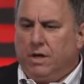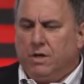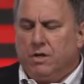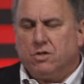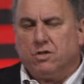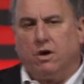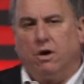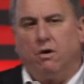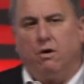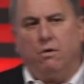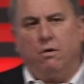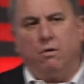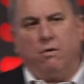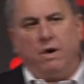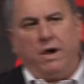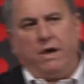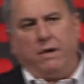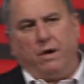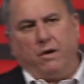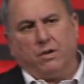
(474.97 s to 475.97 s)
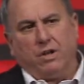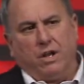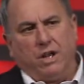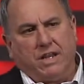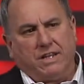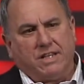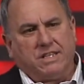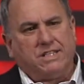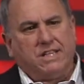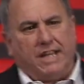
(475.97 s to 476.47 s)
So
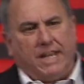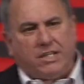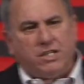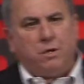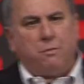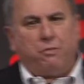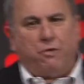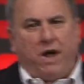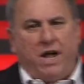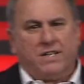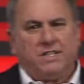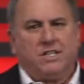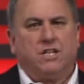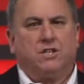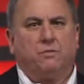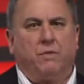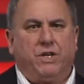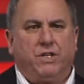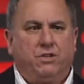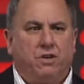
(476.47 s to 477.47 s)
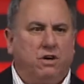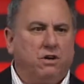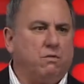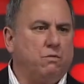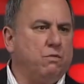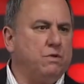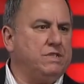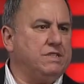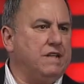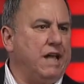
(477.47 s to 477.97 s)
the selection process we took
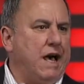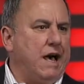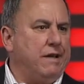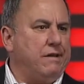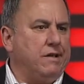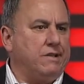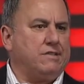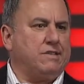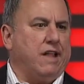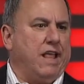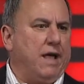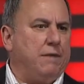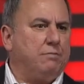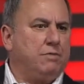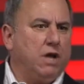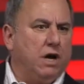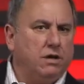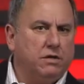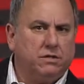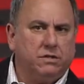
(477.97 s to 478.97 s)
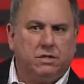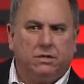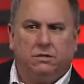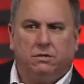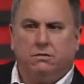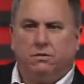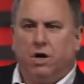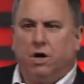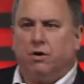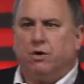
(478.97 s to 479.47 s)
was not a slam dunk
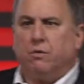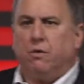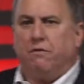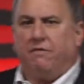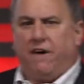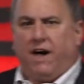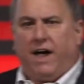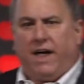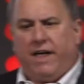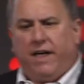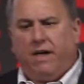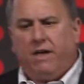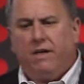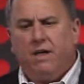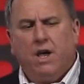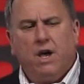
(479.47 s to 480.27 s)
to go to Avaya.